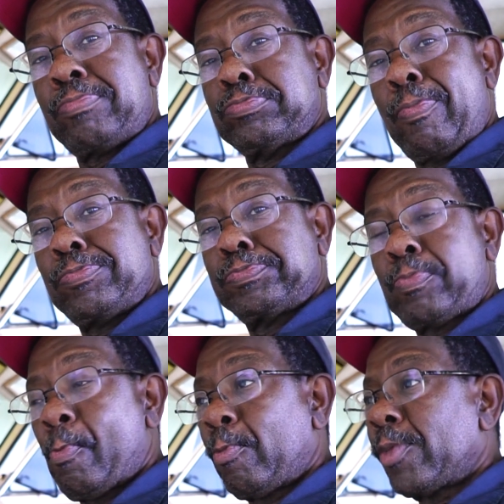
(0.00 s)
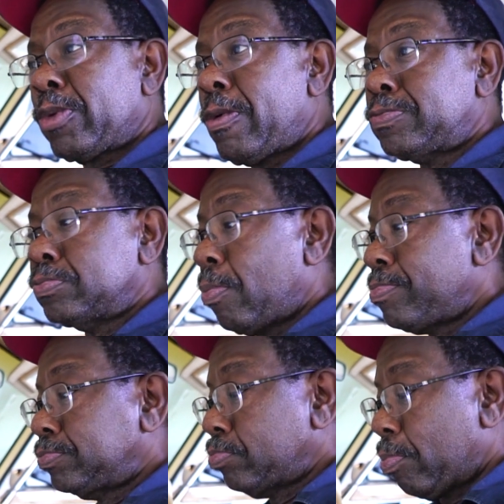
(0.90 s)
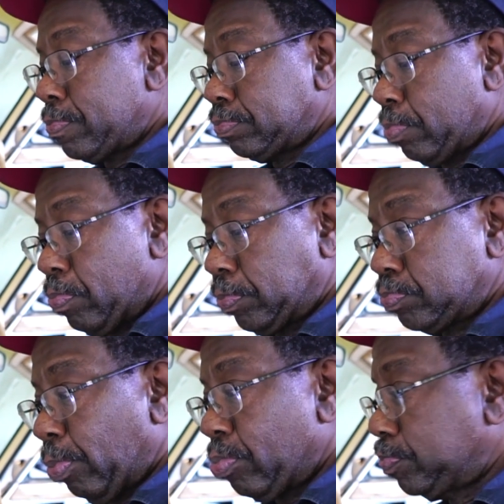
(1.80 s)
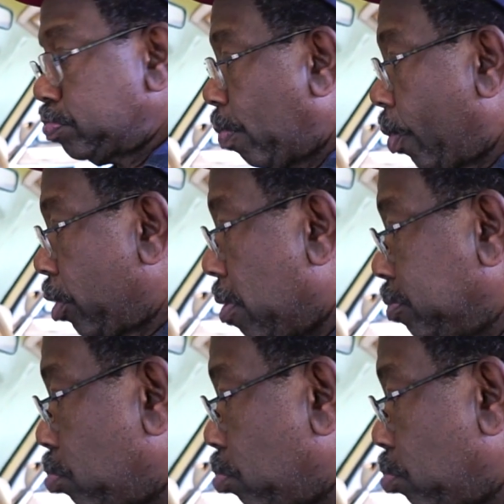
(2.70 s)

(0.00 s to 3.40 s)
So my dad and I are still working hard to restore Jedediah, my